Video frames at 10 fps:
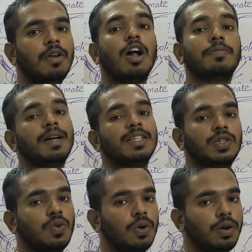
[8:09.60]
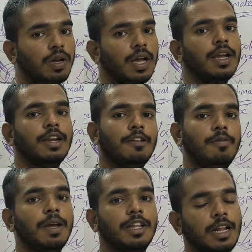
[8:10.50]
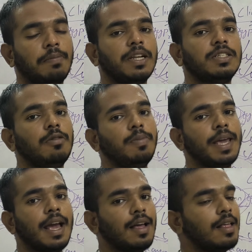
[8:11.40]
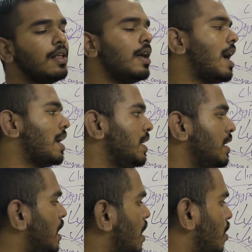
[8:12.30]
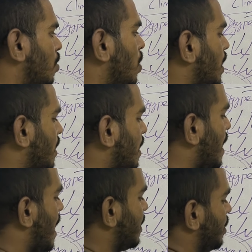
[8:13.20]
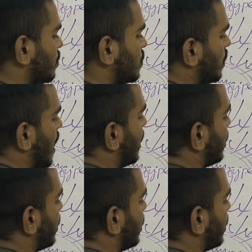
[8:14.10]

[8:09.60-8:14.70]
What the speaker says: not much cold. Okay, it will be, the temperature will be a high in a lower altitude. So the